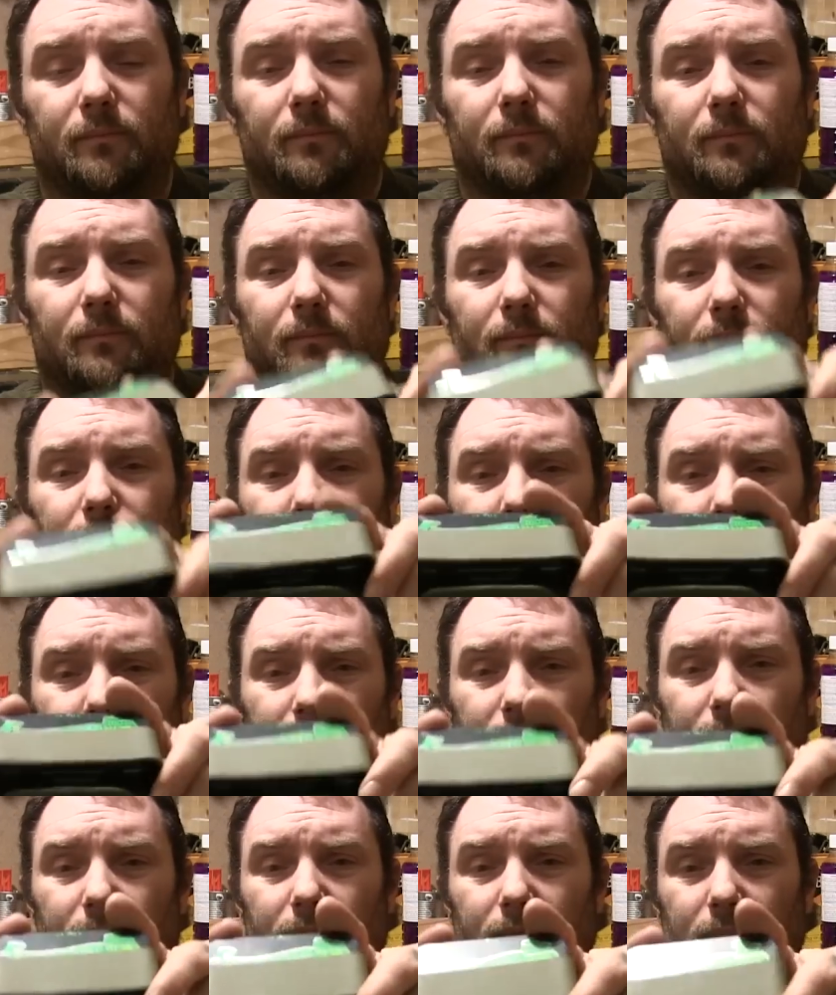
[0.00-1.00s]

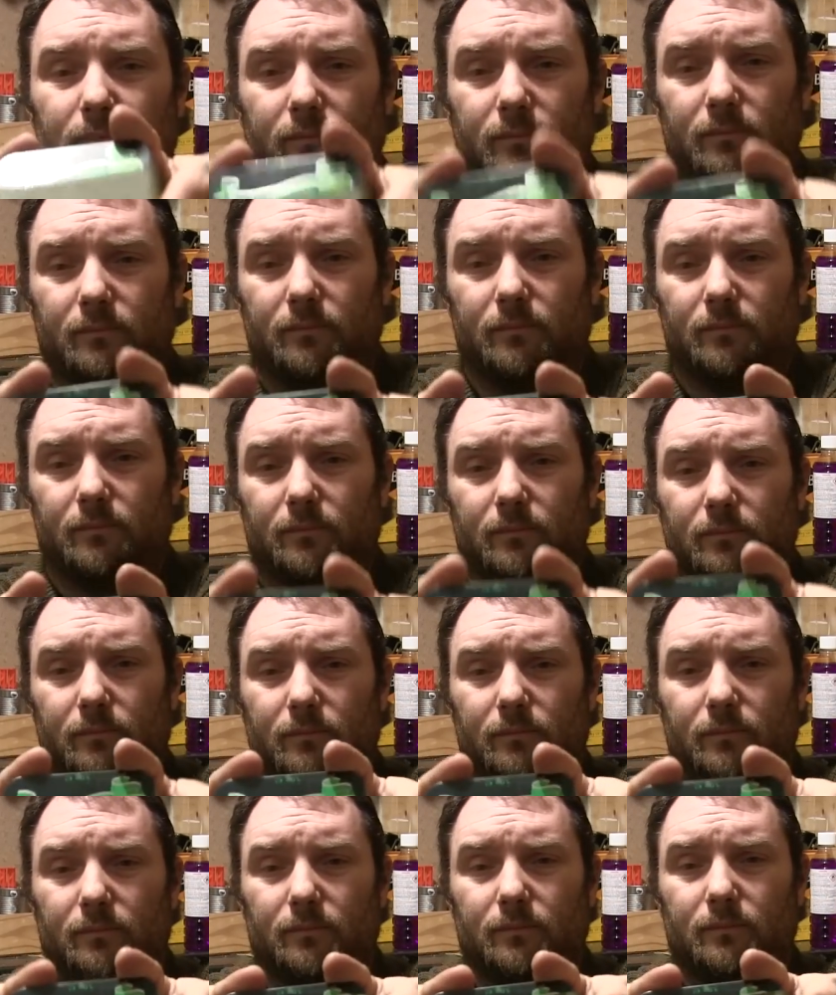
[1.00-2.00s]

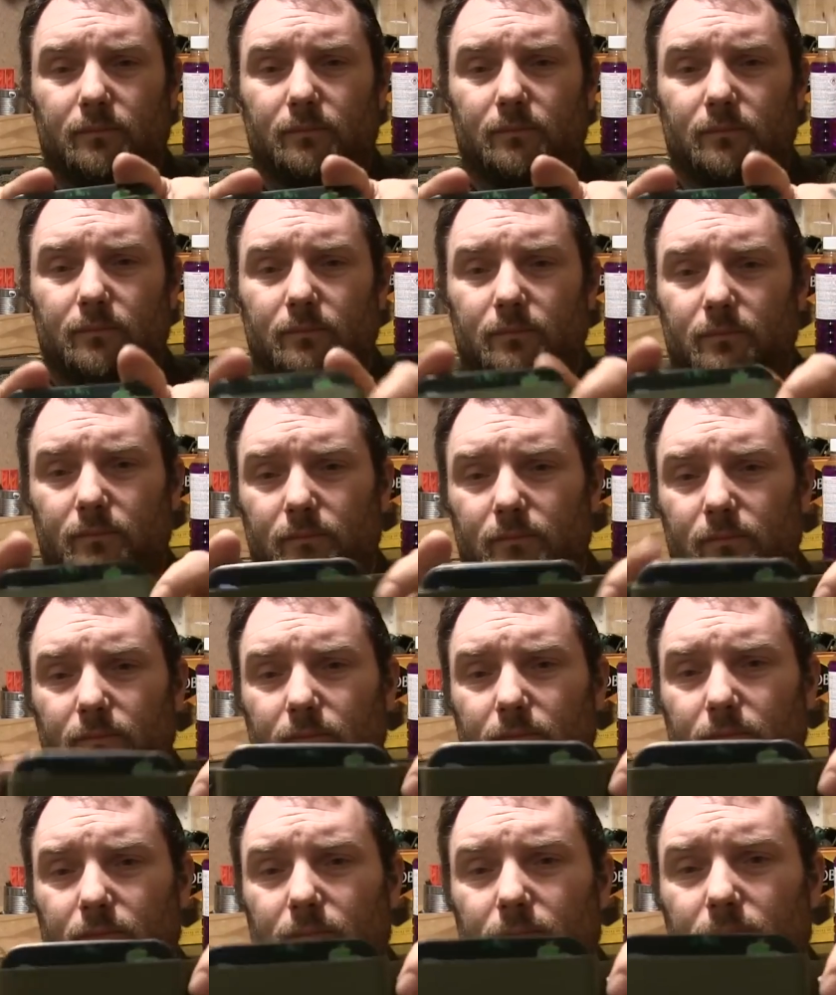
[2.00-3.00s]

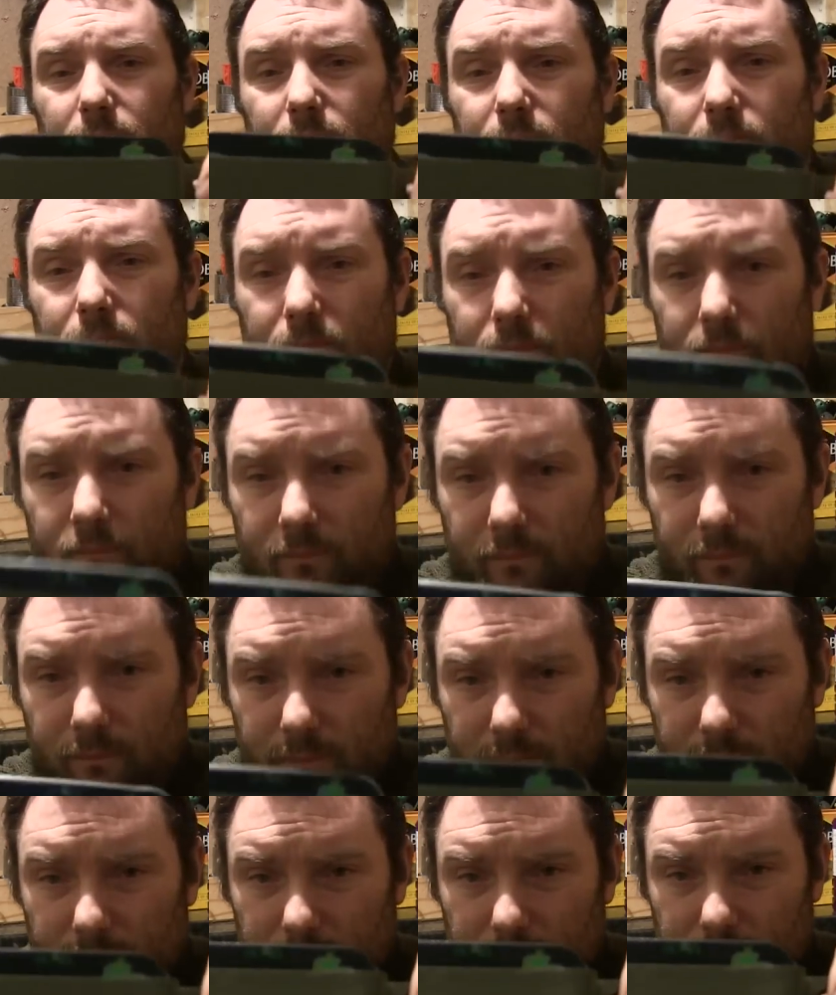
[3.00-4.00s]

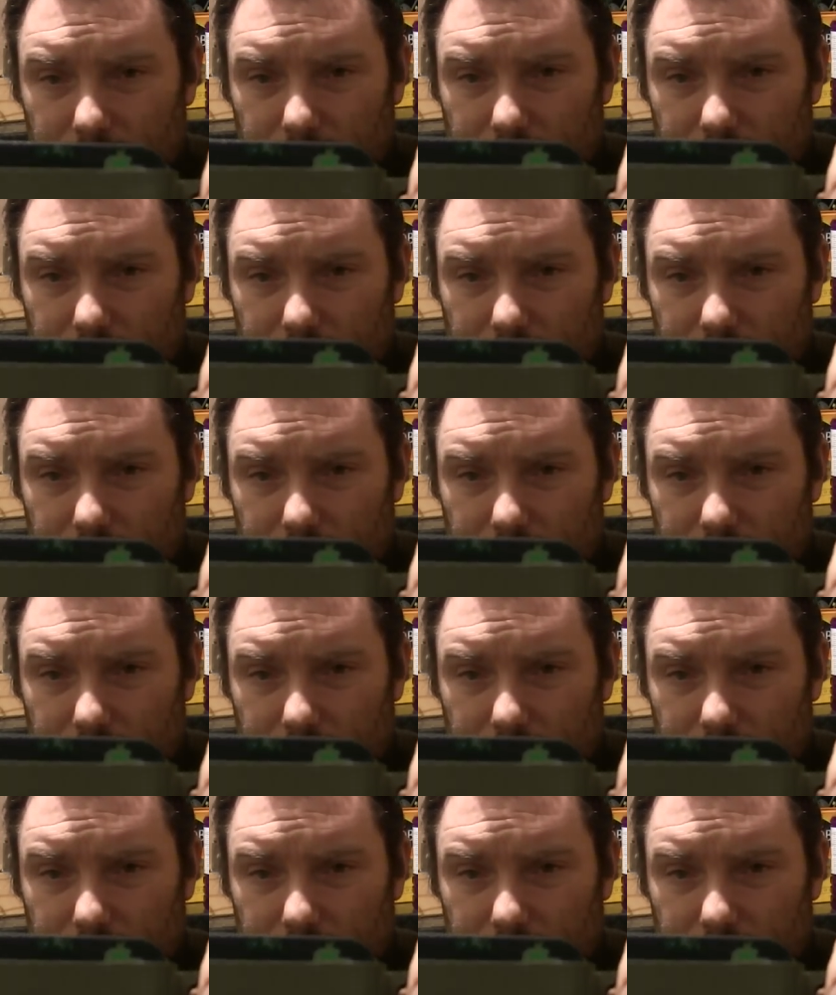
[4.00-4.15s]
Nobody speaks.